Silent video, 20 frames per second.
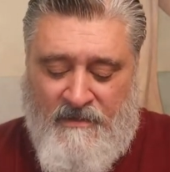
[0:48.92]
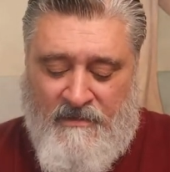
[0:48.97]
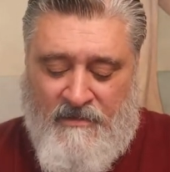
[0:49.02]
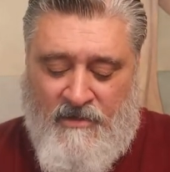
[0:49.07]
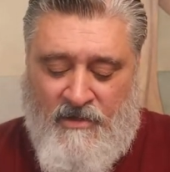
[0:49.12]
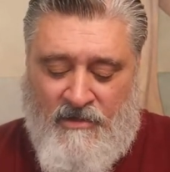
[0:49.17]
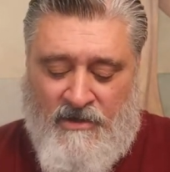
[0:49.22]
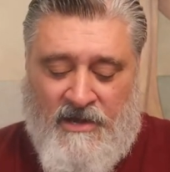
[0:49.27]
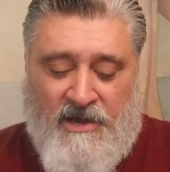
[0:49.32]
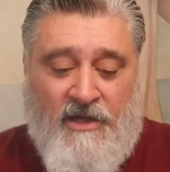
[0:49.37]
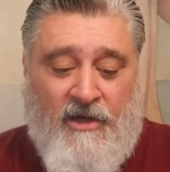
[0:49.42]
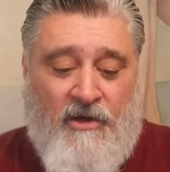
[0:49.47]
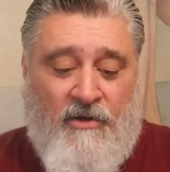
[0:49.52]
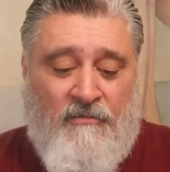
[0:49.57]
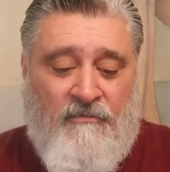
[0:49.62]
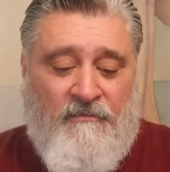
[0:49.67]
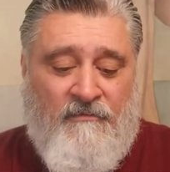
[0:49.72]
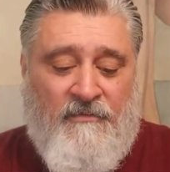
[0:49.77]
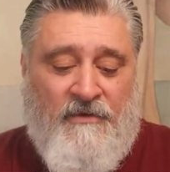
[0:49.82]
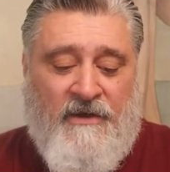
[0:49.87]
Codigo,
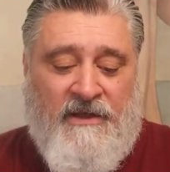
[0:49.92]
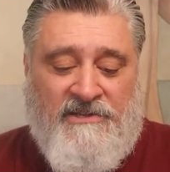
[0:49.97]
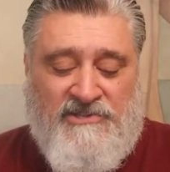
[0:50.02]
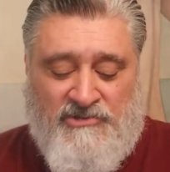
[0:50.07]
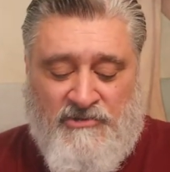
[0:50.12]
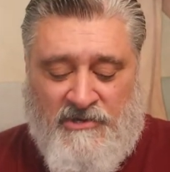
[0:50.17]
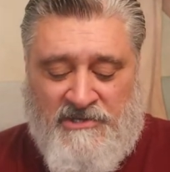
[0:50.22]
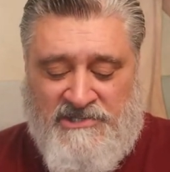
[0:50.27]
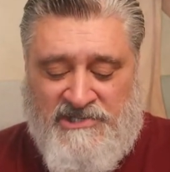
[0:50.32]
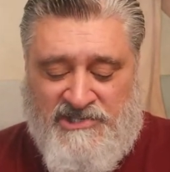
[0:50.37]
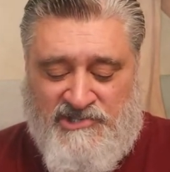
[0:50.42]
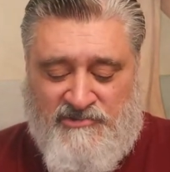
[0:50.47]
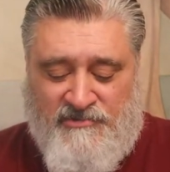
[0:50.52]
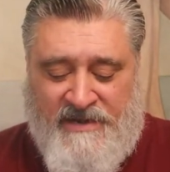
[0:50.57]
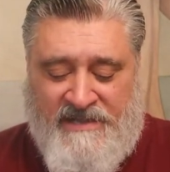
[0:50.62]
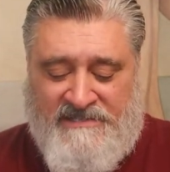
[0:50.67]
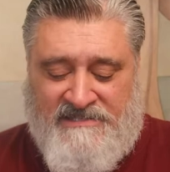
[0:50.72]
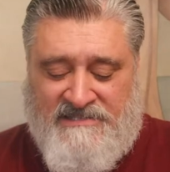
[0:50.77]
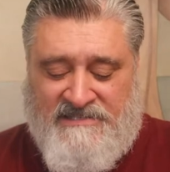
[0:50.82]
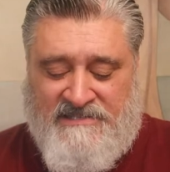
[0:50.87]
all right, George
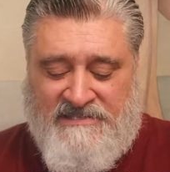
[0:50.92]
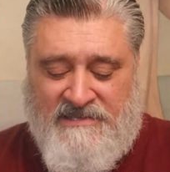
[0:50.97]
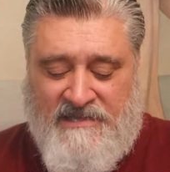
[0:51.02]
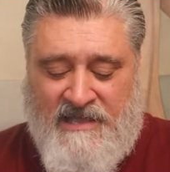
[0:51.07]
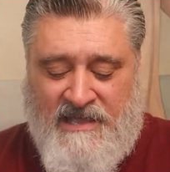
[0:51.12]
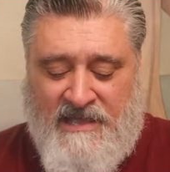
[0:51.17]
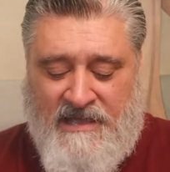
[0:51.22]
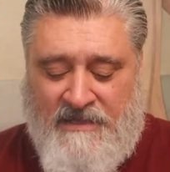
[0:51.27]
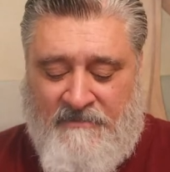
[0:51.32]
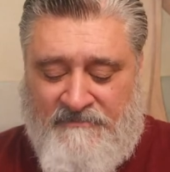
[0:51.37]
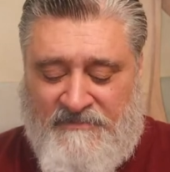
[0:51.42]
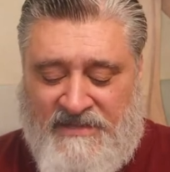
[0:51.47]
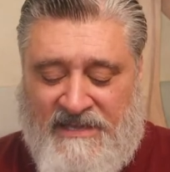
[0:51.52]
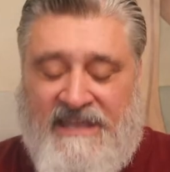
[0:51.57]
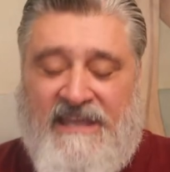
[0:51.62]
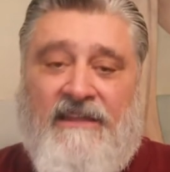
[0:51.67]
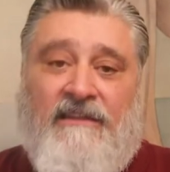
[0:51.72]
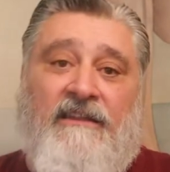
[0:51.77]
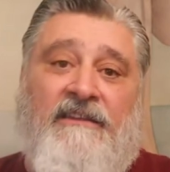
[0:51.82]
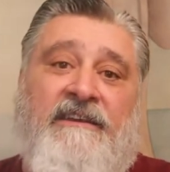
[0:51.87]
Strait's um,
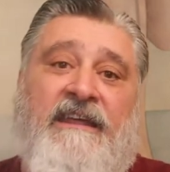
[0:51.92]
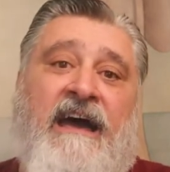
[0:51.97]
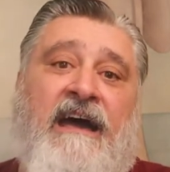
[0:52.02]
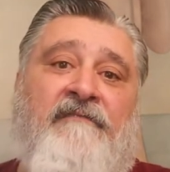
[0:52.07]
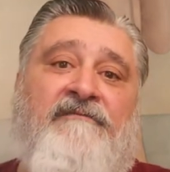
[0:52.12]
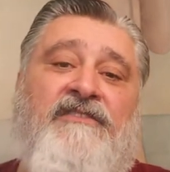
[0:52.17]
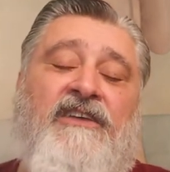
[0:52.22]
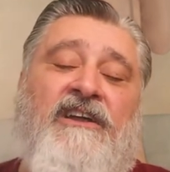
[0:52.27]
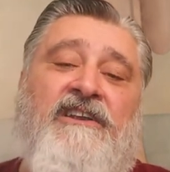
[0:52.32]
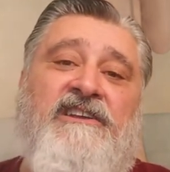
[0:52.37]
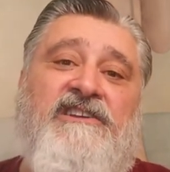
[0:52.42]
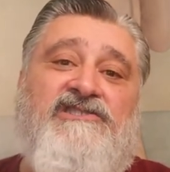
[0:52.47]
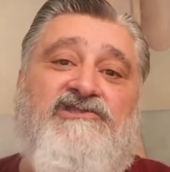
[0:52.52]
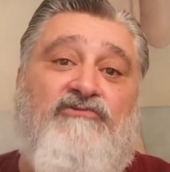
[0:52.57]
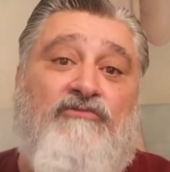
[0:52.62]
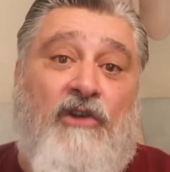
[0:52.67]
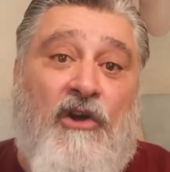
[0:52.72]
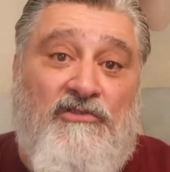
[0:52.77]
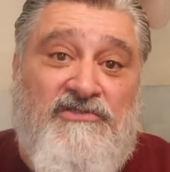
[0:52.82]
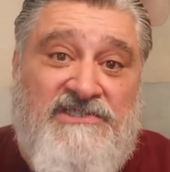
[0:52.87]
tequila. Now I've done his
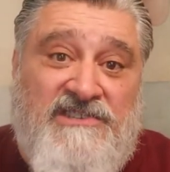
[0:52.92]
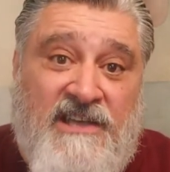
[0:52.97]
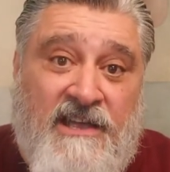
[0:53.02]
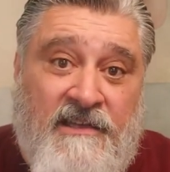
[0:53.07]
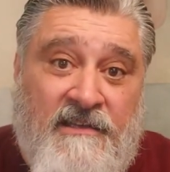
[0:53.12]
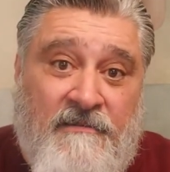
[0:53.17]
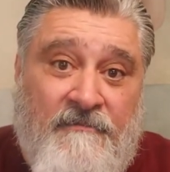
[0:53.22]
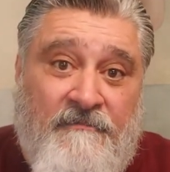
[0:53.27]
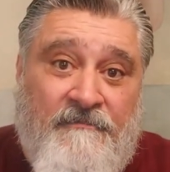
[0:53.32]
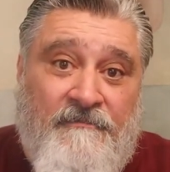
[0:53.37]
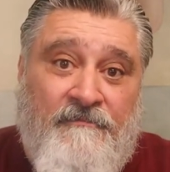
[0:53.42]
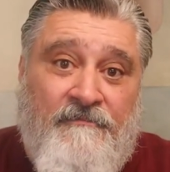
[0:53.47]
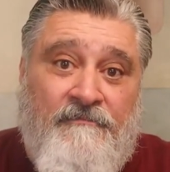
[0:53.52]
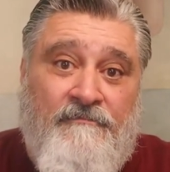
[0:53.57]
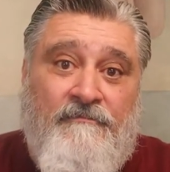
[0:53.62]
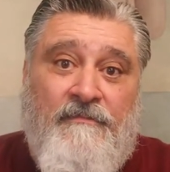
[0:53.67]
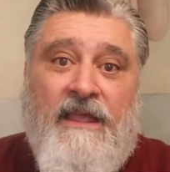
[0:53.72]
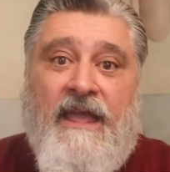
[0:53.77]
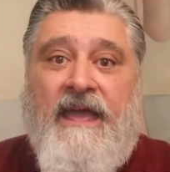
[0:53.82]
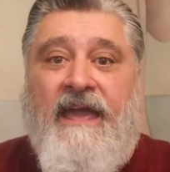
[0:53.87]
Rosa
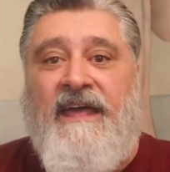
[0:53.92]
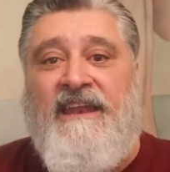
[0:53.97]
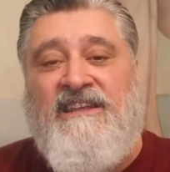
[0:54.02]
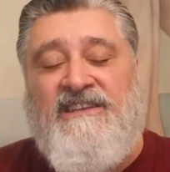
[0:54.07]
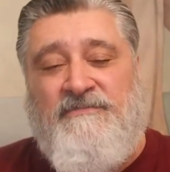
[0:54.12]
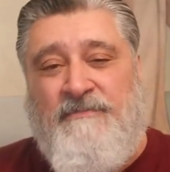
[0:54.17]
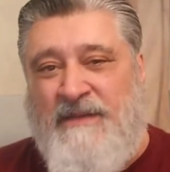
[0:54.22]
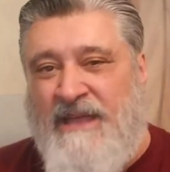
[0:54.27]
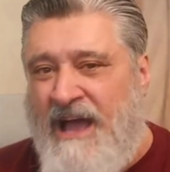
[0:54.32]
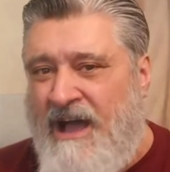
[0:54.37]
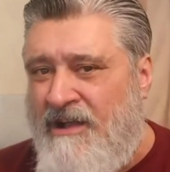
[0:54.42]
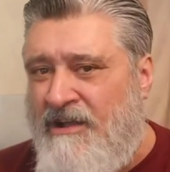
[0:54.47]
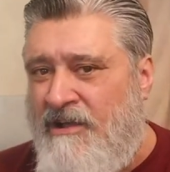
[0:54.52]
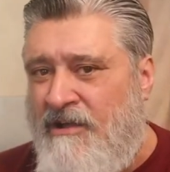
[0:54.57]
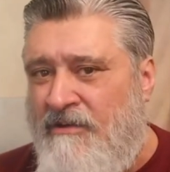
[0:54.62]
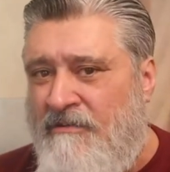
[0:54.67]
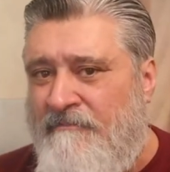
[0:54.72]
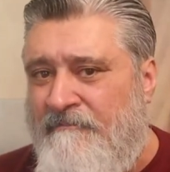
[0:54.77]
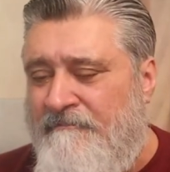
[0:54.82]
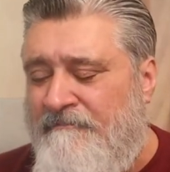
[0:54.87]
and his
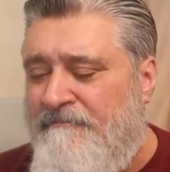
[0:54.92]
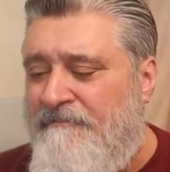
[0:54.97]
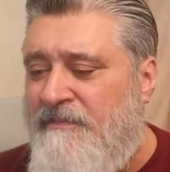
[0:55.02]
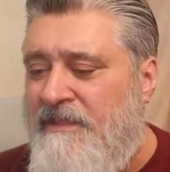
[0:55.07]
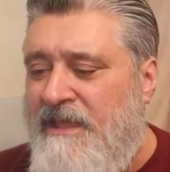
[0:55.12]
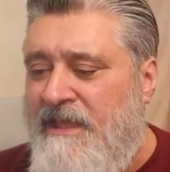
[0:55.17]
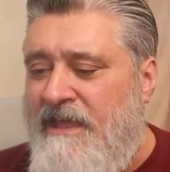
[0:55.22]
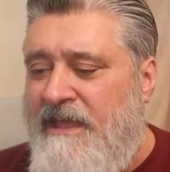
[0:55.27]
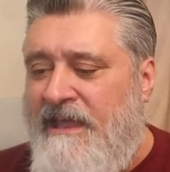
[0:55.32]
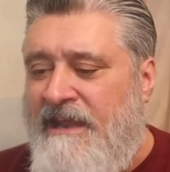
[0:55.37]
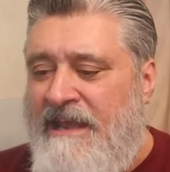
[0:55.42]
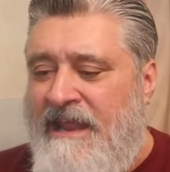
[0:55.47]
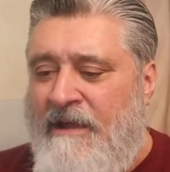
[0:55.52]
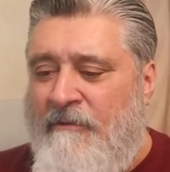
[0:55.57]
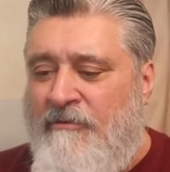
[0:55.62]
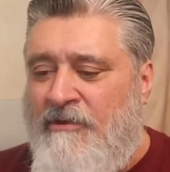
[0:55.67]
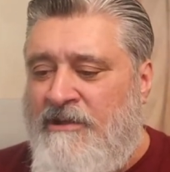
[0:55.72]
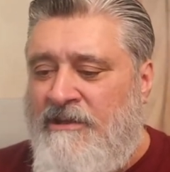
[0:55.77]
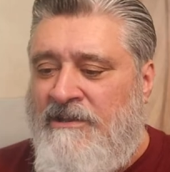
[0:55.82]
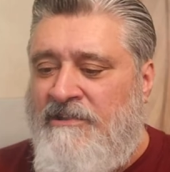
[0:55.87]
Blanco, and now
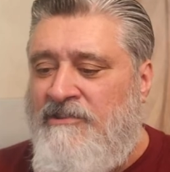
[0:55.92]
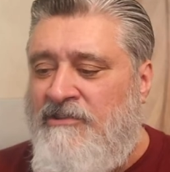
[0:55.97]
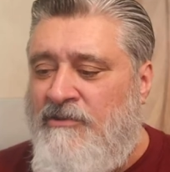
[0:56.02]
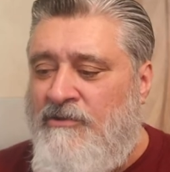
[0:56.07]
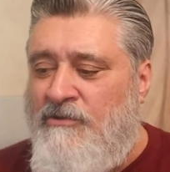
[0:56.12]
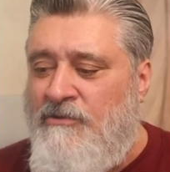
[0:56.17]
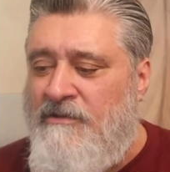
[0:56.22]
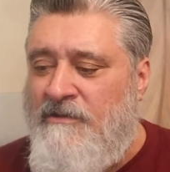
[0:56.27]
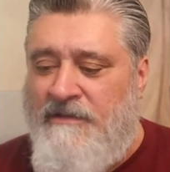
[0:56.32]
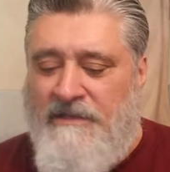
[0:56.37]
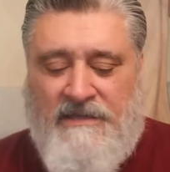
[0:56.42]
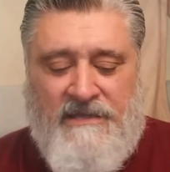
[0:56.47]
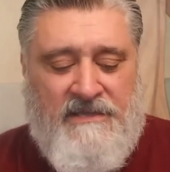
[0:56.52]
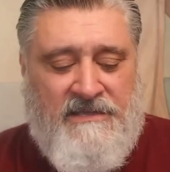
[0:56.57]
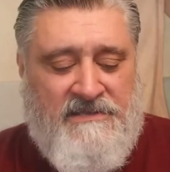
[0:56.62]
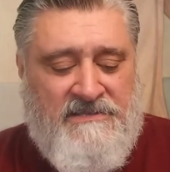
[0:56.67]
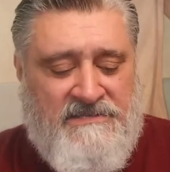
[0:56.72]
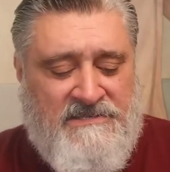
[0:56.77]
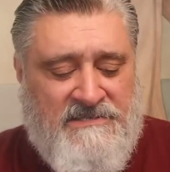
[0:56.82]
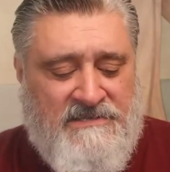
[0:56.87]
we're gonna do
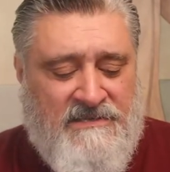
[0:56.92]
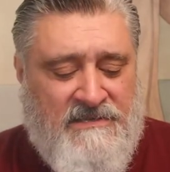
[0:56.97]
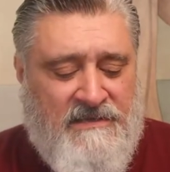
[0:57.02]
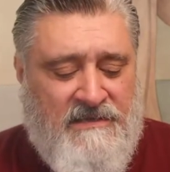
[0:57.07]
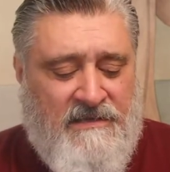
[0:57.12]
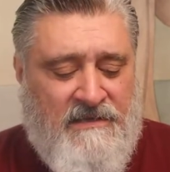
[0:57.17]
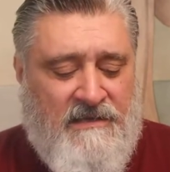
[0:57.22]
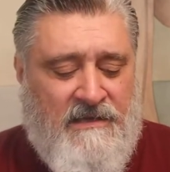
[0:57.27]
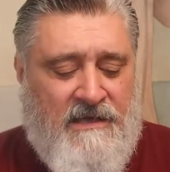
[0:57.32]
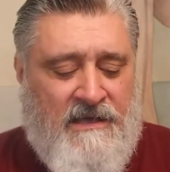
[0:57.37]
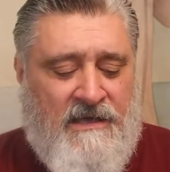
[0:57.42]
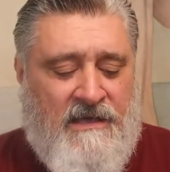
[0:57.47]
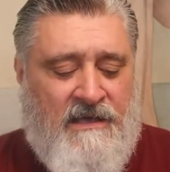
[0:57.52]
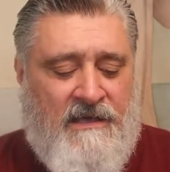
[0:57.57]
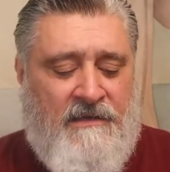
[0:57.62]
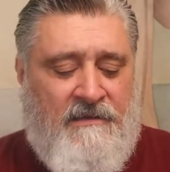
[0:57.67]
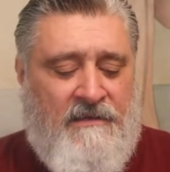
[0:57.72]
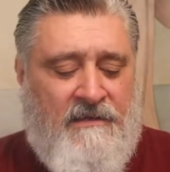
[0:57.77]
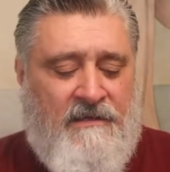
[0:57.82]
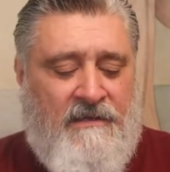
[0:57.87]
his
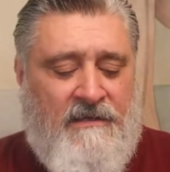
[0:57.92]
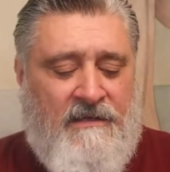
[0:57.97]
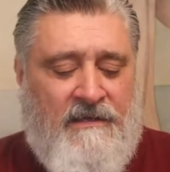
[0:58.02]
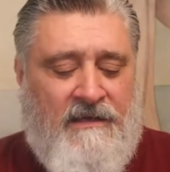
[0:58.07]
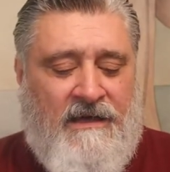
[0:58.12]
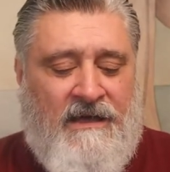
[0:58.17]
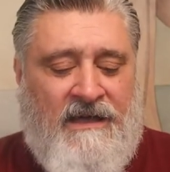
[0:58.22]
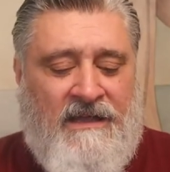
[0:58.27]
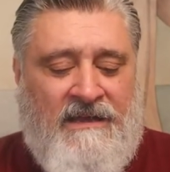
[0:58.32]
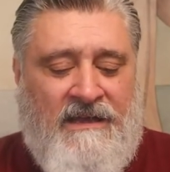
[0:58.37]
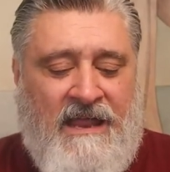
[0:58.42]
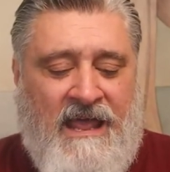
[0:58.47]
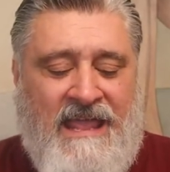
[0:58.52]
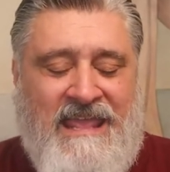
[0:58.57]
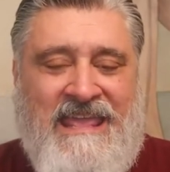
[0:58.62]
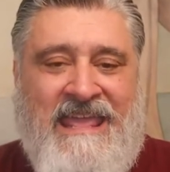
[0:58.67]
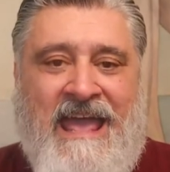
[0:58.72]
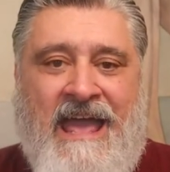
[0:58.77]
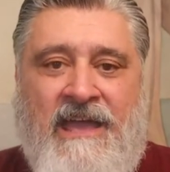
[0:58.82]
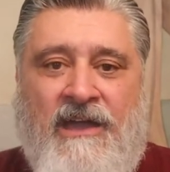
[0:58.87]
uh,
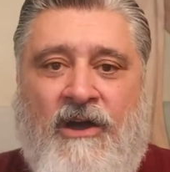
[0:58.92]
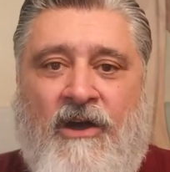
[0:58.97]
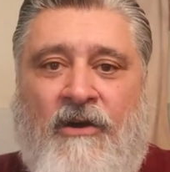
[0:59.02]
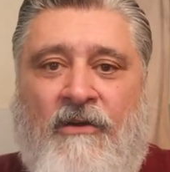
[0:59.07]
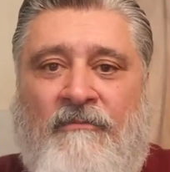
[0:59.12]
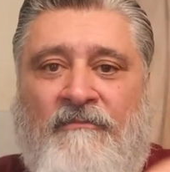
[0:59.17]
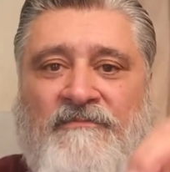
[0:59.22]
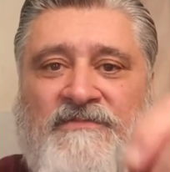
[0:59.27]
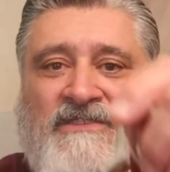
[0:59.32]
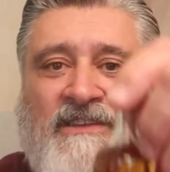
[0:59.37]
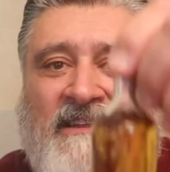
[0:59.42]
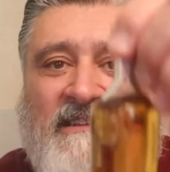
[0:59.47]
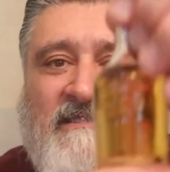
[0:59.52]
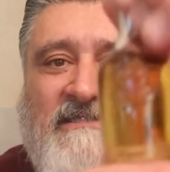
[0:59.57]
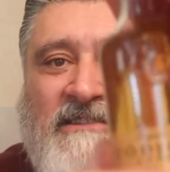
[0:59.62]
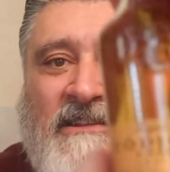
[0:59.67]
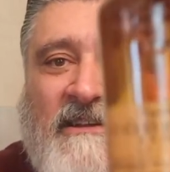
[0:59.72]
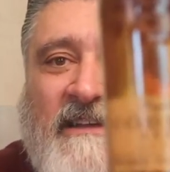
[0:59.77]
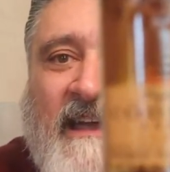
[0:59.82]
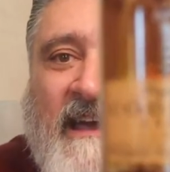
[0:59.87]
Añejo. So
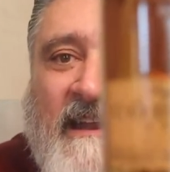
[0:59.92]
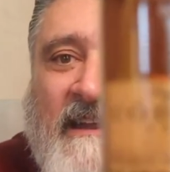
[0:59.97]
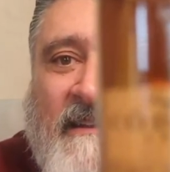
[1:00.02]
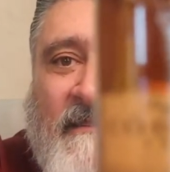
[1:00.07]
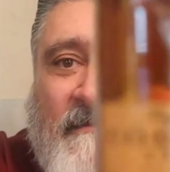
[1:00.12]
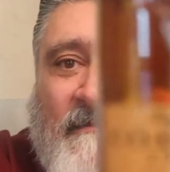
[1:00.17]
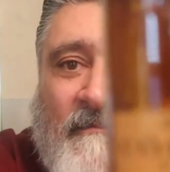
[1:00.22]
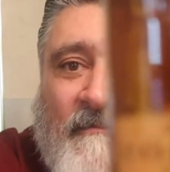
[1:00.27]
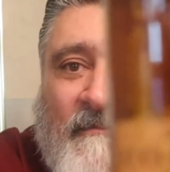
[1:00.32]
let's look at it.